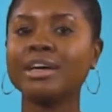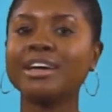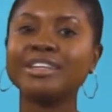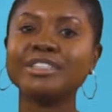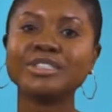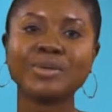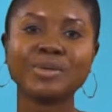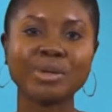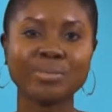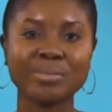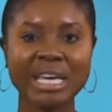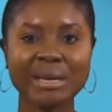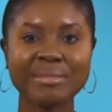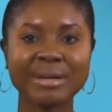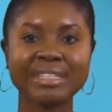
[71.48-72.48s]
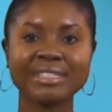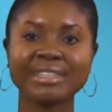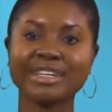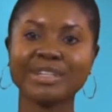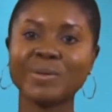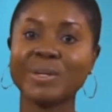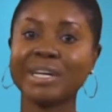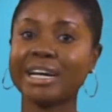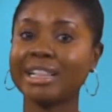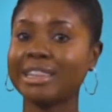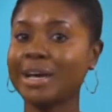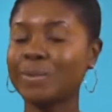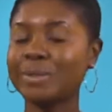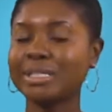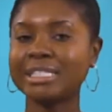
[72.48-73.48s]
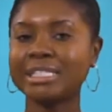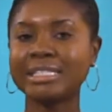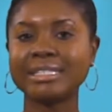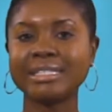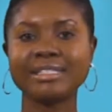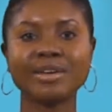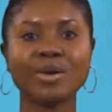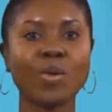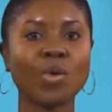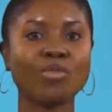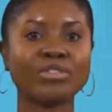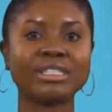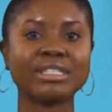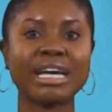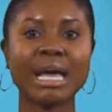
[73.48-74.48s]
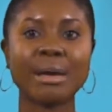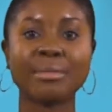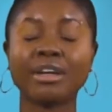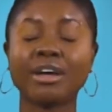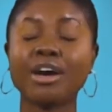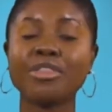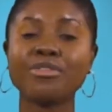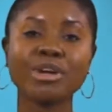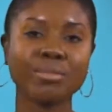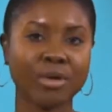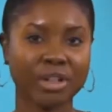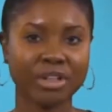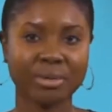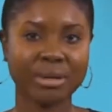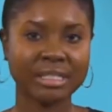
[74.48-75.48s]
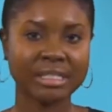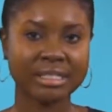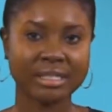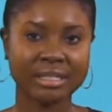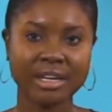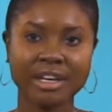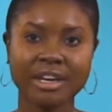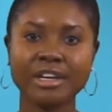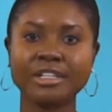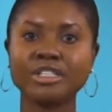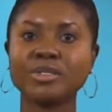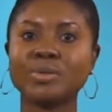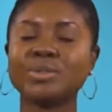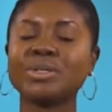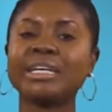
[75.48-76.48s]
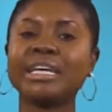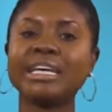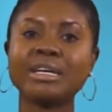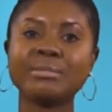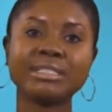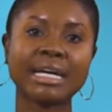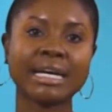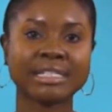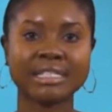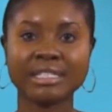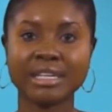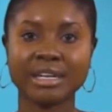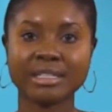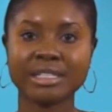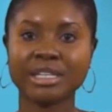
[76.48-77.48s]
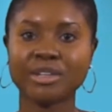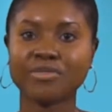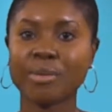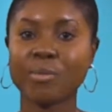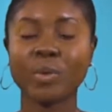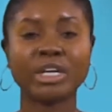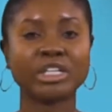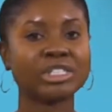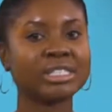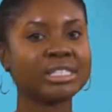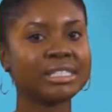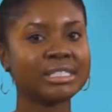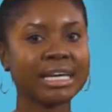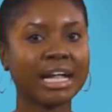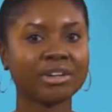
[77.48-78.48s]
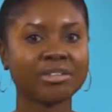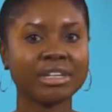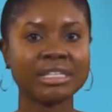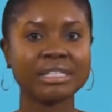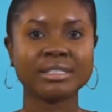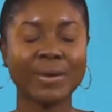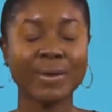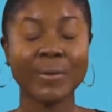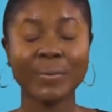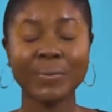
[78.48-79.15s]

total payments including allowances, overtime, and other emoluments, total income tax deducted from wages and salaries.